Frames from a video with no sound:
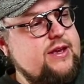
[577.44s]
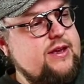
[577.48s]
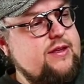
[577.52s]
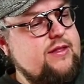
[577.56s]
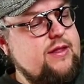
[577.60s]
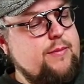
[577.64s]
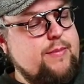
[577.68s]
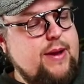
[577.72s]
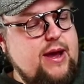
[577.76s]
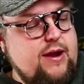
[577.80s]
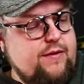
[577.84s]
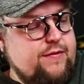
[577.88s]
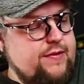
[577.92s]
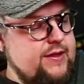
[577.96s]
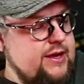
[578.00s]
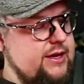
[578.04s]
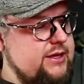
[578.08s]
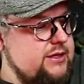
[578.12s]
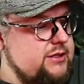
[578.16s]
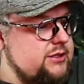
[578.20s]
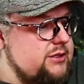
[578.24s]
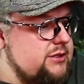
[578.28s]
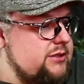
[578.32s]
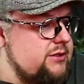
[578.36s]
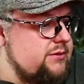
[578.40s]
The bad
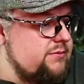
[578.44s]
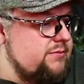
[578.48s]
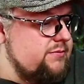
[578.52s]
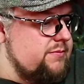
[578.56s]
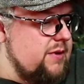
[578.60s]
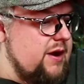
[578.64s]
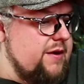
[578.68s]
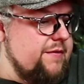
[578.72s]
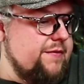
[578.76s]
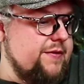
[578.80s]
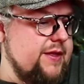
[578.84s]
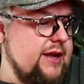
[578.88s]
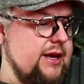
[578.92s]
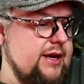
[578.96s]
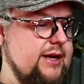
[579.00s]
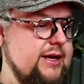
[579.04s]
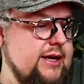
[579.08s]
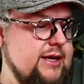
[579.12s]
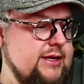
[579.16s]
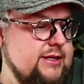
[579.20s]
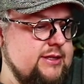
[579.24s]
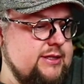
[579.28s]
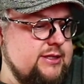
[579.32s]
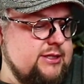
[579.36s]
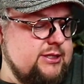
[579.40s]
things, I think
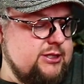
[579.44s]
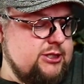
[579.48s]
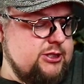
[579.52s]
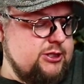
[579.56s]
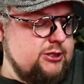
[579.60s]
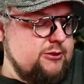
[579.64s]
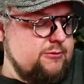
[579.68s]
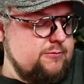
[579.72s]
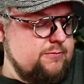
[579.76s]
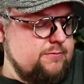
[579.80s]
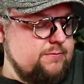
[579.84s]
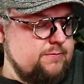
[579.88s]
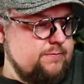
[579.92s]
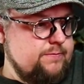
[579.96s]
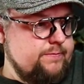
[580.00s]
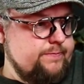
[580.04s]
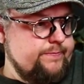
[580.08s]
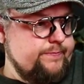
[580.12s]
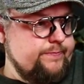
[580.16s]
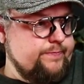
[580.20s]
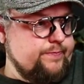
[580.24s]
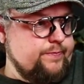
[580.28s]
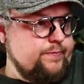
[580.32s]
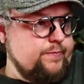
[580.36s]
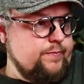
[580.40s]
it's
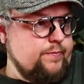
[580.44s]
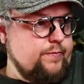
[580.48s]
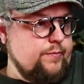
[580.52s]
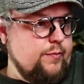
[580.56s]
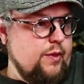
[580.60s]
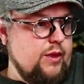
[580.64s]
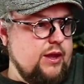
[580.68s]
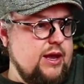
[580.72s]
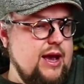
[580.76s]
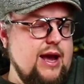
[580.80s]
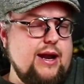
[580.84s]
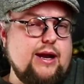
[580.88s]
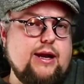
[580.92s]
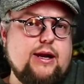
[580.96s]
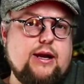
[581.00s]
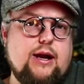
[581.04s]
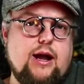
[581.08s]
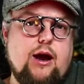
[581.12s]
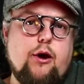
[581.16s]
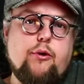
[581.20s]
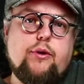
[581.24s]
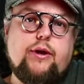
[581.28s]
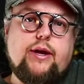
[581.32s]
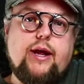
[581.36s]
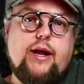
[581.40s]
a little
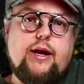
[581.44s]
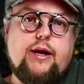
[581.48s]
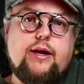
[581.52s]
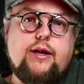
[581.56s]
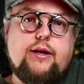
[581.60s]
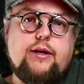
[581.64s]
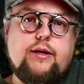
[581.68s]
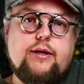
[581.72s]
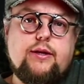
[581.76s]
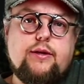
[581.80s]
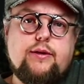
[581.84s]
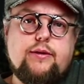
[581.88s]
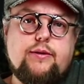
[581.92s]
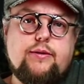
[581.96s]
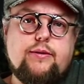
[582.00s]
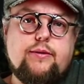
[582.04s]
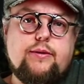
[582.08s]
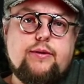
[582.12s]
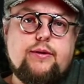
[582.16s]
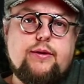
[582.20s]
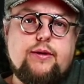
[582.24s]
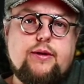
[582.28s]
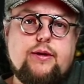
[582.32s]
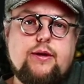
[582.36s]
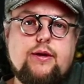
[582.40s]
outdated.
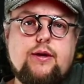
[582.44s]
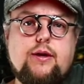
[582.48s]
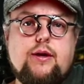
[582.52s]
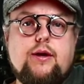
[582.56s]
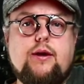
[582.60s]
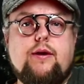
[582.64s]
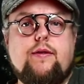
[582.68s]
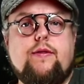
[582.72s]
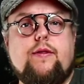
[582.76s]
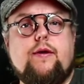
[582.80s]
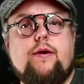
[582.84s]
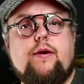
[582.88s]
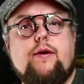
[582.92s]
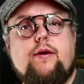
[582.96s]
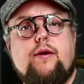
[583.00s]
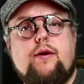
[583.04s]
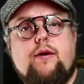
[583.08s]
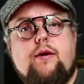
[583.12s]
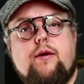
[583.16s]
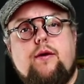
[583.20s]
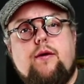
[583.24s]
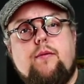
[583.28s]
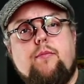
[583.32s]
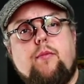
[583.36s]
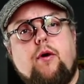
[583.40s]

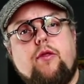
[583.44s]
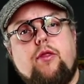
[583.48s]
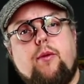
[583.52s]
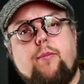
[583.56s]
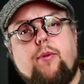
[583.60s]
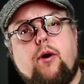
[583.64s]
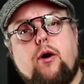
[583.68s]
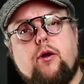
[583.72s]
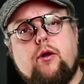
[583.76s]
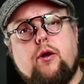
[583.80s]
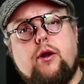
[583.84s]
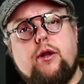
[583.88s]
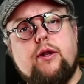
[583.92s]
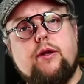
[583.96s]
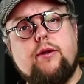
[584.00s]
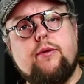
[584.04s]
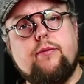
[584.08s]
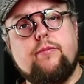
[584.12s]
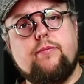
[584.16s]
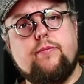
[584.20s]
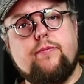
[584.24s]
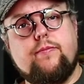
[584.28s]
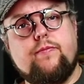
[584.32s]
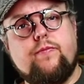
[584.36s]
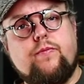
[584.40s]
The motherboard on it,
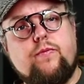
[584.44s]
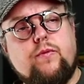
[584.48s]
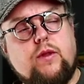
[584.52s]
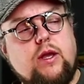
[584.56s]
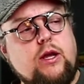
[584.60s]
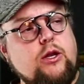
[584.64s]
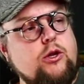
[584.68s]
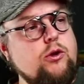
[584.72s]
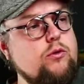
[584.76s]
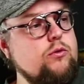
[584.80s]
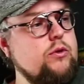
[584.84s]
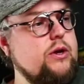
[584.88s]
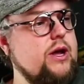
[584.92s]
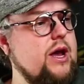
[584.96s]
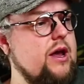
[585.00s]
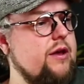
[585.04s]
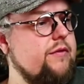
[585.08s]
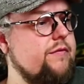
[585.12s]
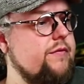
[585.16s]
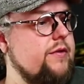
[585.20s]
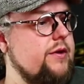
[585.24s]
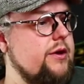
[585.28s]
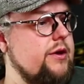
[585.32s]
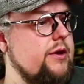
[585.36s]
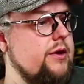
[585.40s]
it don't
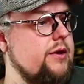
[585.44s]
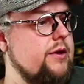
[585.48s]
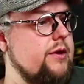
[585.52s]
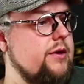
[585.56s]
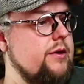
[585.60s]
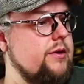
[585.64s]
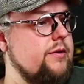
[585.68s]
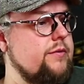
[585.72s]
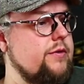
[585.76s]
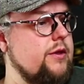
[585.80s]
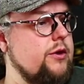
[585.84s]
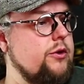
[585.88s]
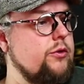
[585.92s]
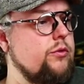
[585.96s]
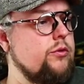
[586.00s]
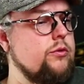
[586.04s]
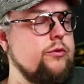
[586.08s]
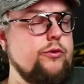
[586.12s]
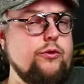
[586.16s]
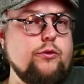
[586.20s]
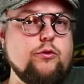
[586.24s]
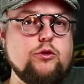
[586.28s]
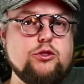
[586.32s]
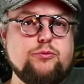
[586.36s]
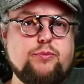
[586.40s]
have the new
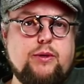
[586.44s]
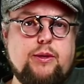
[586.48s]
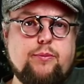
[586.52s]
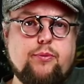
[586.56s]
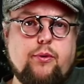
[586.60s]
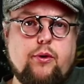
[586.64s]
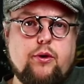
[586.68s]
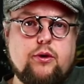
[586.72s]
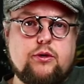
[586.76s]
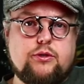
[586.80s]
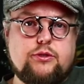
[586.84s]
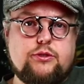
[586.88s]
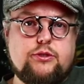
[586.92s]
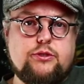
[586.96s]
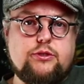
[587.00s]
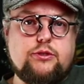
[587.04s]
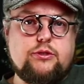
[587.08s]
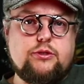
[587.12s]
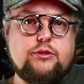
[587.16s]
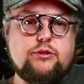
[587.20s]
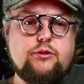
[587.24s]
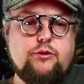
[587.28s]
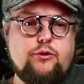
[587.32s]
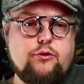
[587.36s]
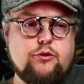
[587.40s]
USB
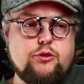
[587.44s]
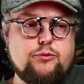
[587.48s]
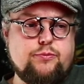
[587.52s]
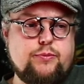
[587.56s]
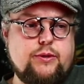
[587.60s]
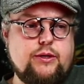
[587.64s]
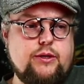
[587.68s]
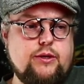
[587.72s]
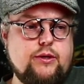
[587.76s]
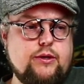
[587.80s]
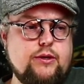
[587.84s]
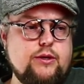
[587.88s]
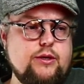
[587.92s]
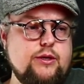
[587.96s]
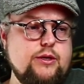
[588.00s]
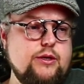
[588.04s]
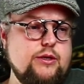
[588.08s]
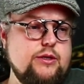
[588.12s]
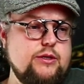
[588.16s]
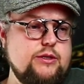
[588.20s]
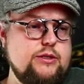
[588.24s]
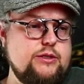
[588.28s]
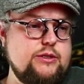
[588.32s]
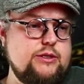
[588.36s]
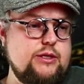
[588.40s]
ports,
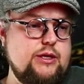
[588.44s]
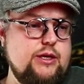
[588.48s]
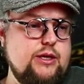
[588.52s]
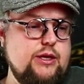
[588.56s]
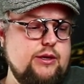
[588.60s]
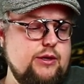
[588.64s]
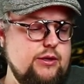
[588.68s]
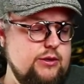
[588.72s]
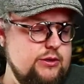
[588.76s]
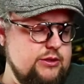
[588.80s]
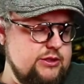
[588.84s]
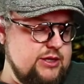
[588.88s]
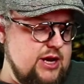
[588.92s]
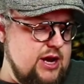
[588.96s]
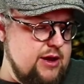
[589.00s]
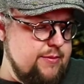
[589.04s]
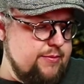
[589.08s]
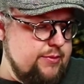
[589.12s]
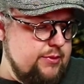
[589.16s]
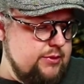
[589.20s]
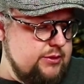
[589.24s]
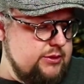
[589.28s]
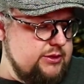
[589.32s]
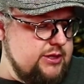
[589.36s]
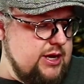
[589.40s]
USB-C type
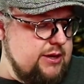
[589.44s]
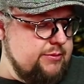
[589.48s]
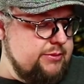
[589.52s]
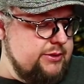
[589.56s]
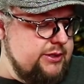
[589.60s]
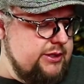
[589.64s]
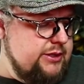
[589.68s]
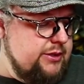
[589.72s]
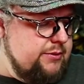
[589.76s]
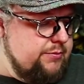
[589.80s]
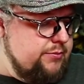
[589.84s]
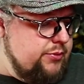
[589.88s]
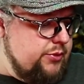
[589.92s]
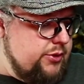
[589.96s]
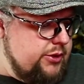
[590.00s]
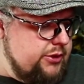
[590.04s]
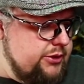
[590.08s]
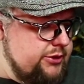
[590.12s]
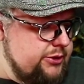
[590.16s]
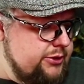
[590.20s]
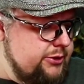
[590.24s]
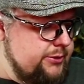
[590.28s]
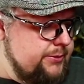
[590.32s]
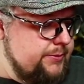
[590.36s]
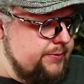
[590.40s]
C
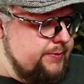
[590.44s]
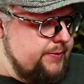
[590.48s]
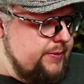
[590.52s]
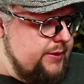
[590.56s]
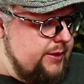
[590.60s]
ports.